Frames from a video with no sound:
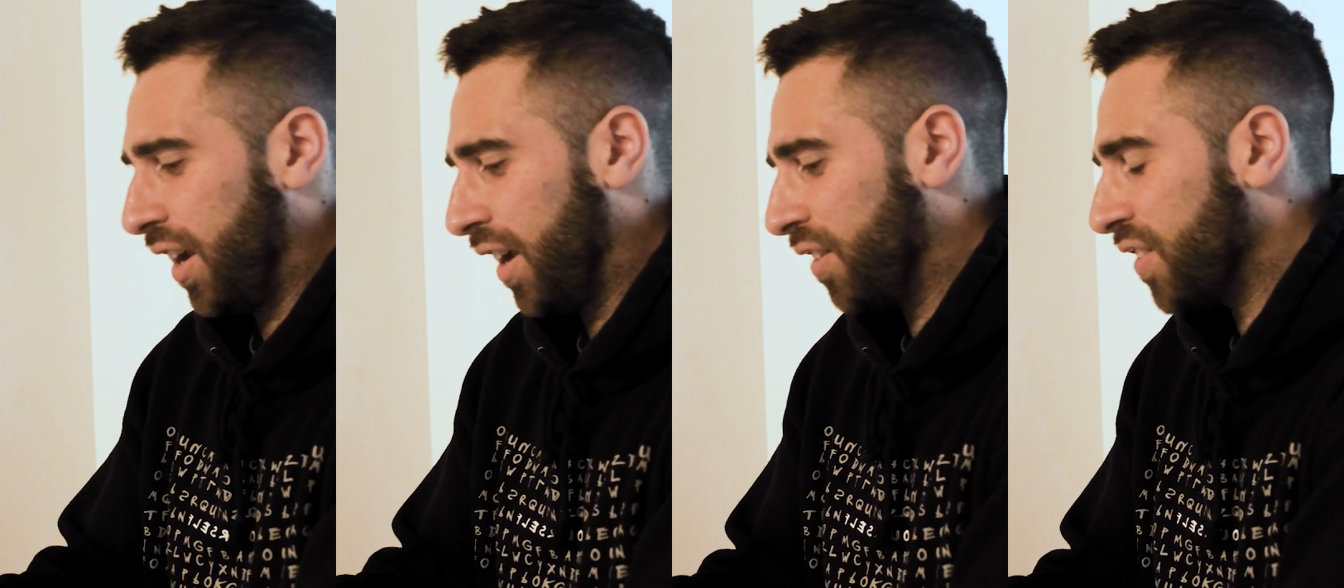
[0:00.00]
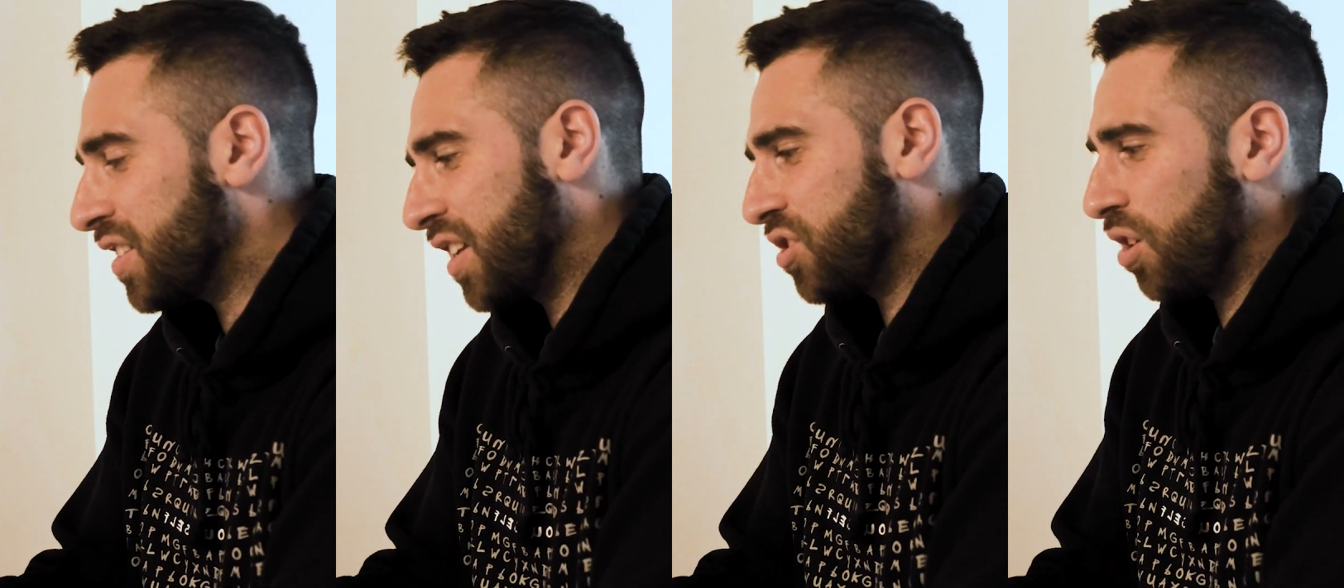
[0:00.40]
and
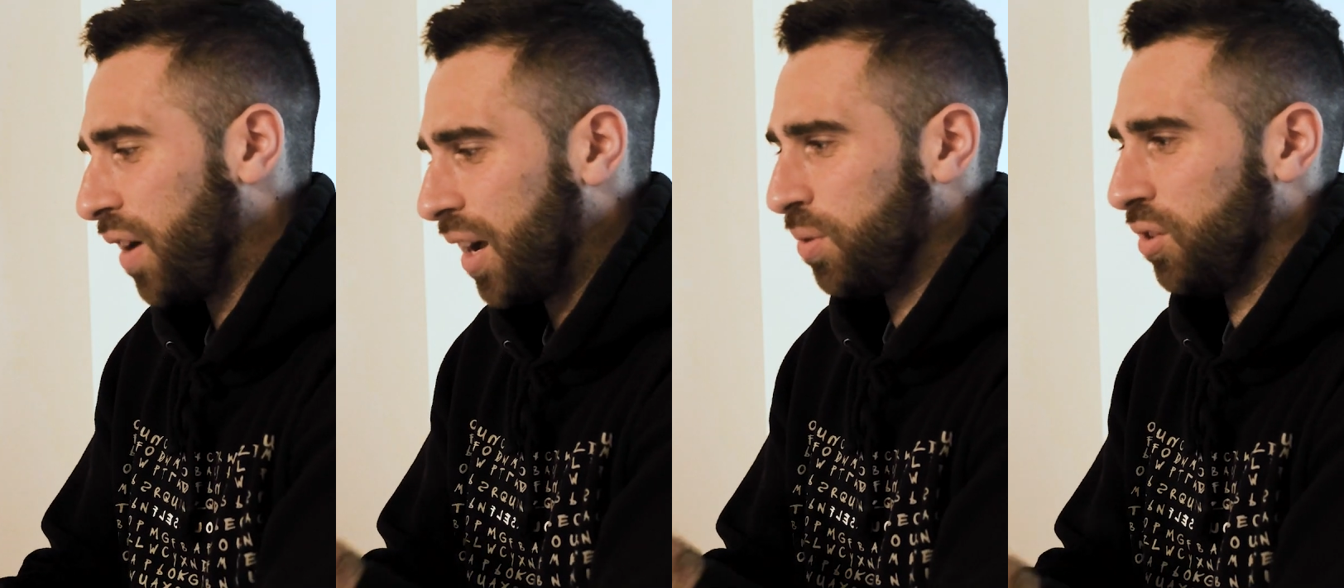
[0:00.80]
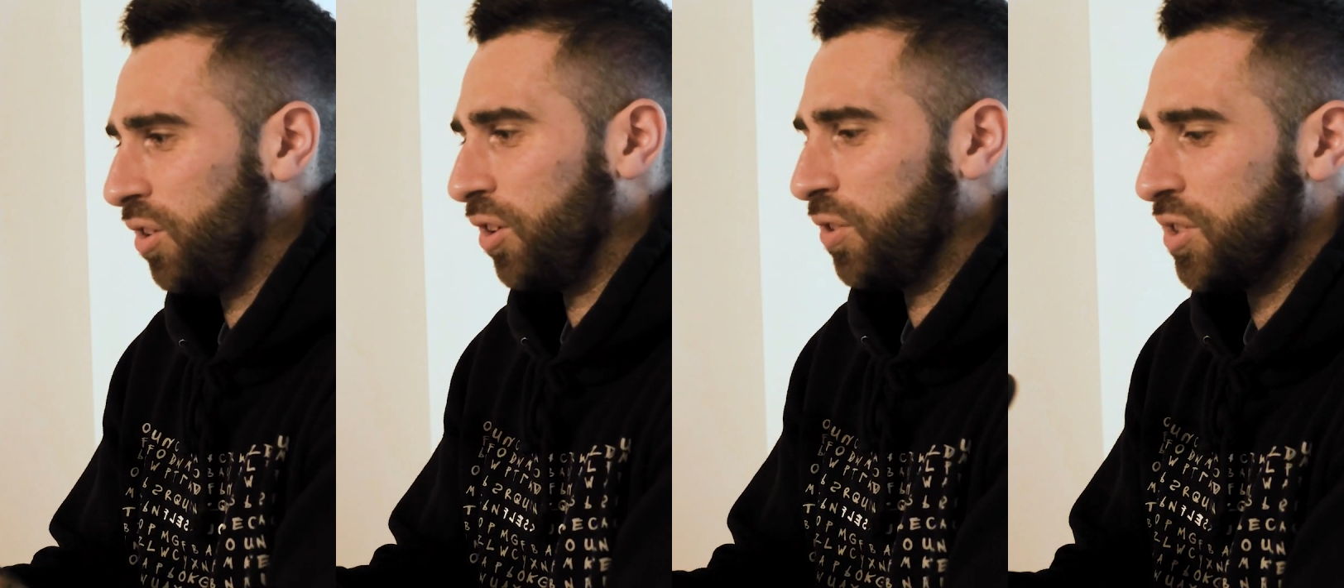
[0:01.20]
this has no Apple
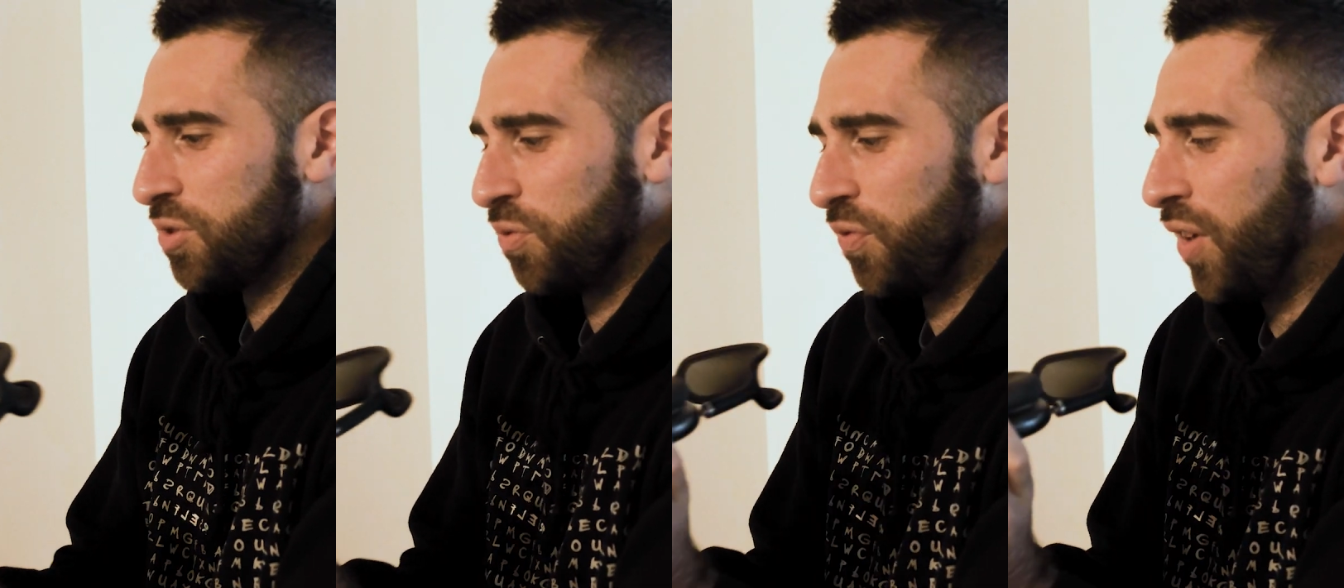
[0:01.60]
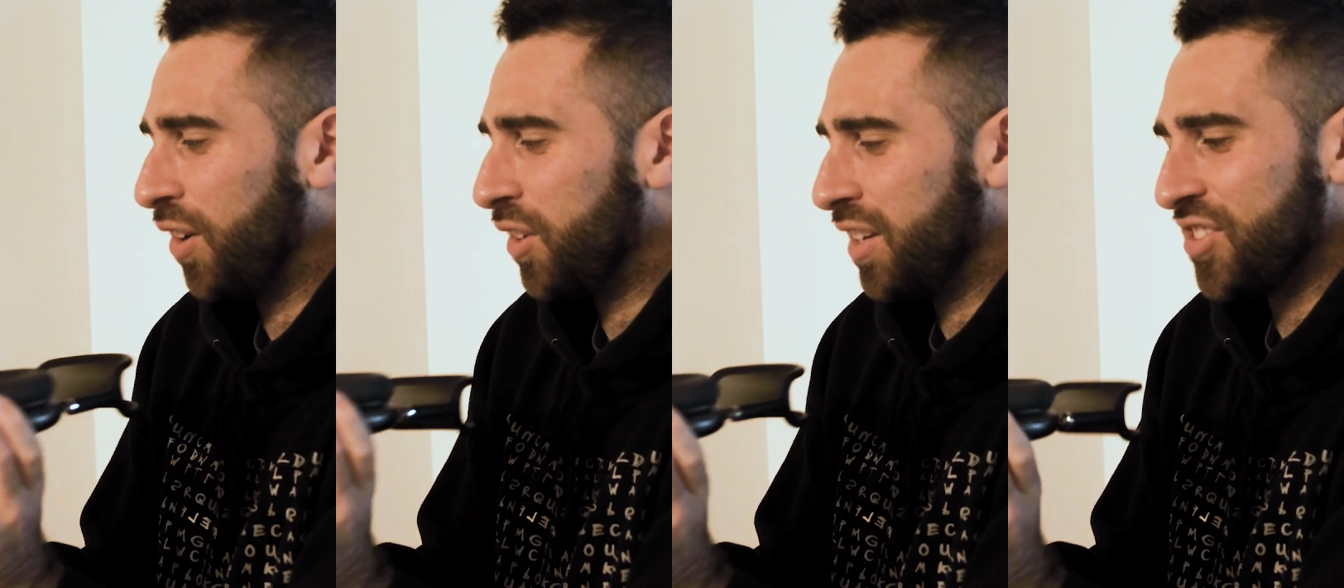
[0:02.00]
logo, and it's
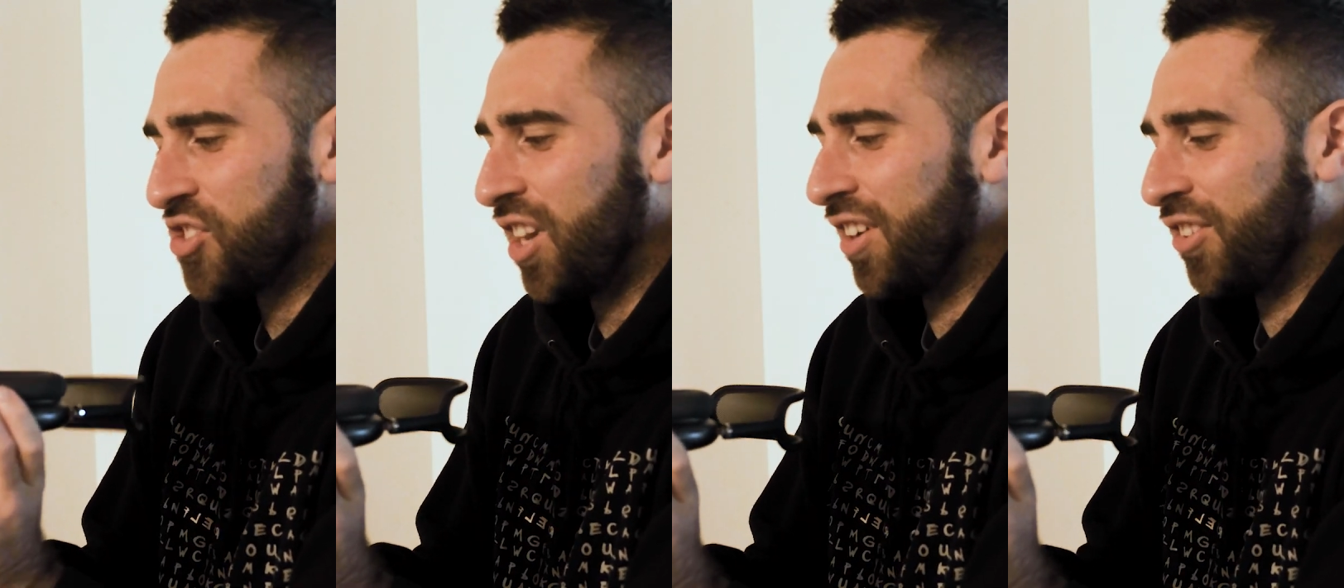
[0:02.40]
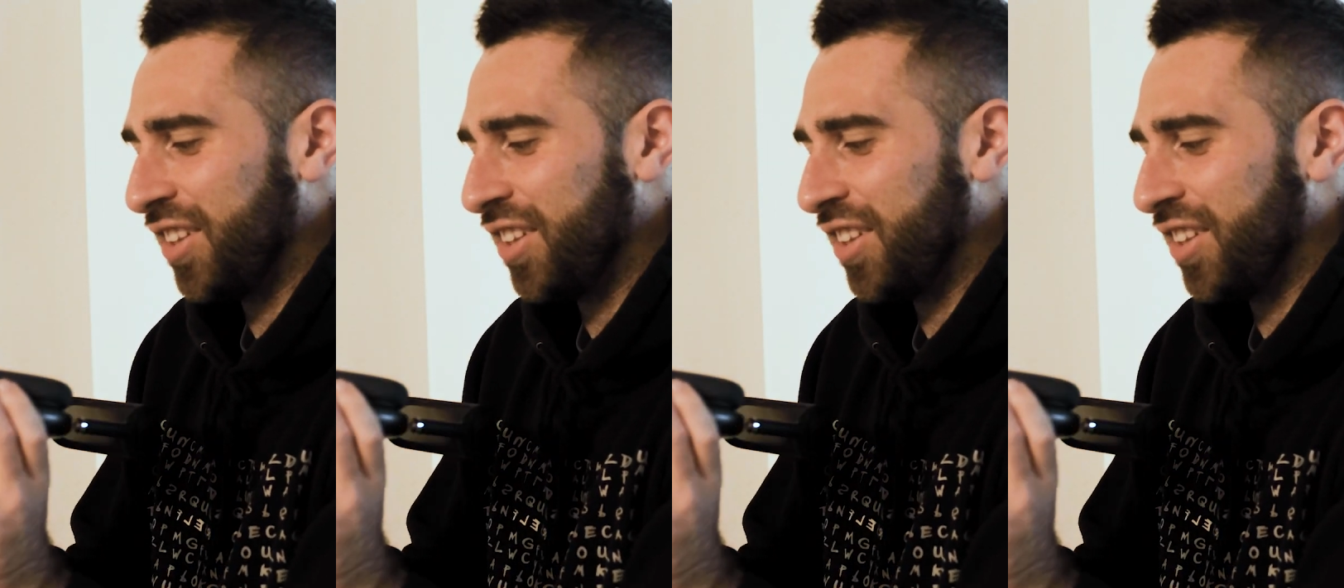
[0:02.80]
very subtle,